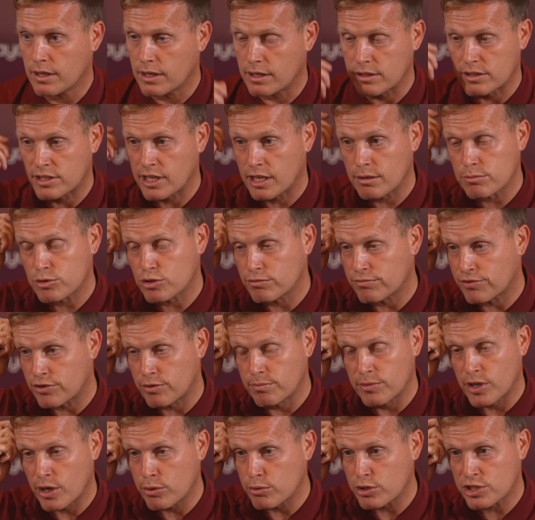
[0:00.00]
In terms of
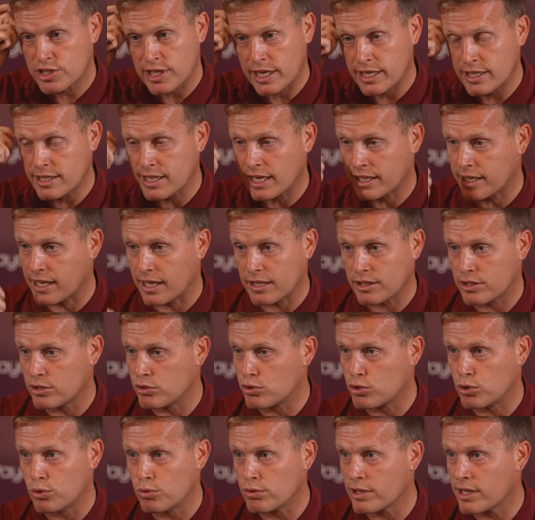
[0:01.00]
from the outside, I can't
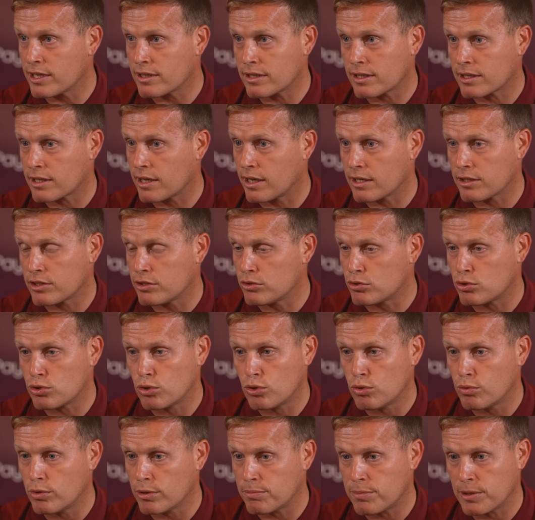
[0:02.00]
control that. I can't
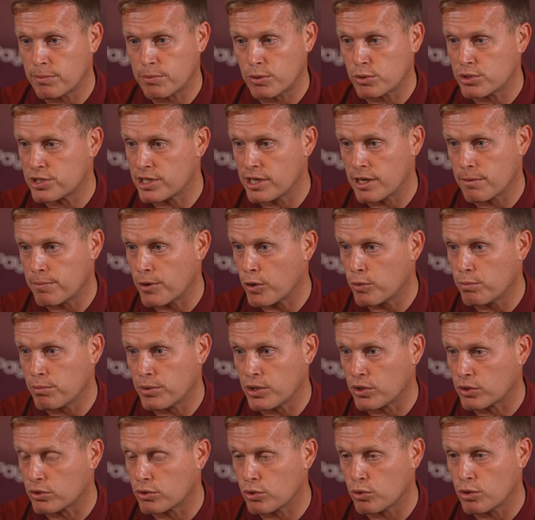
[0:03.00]
control what people say about
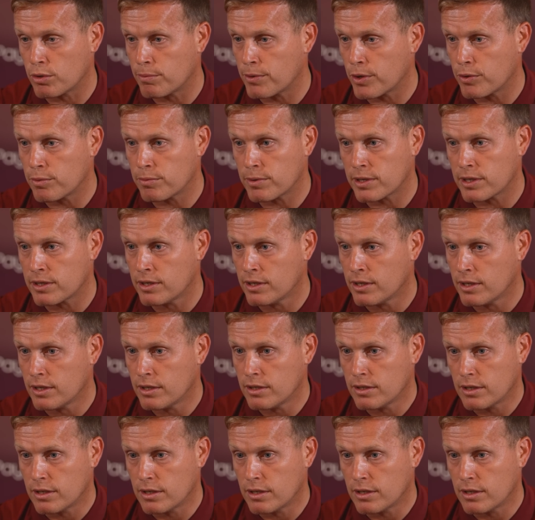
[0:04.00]
me or do about me.